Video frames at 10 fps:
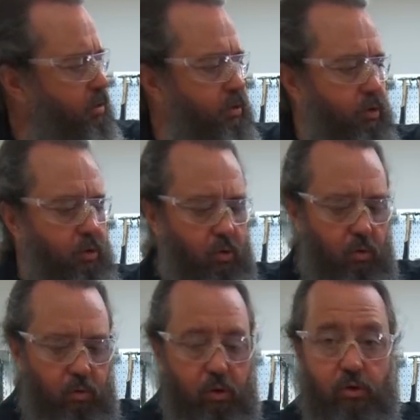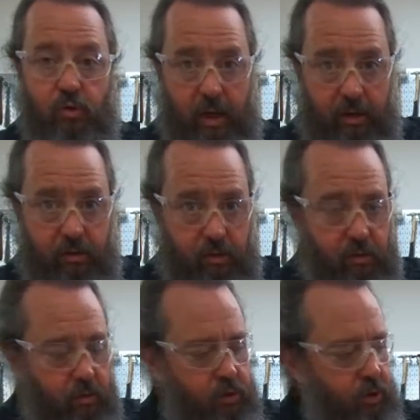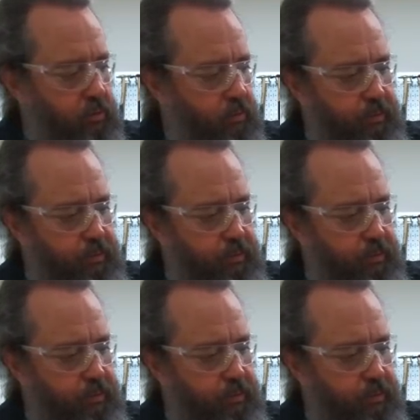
to neutralize the solution.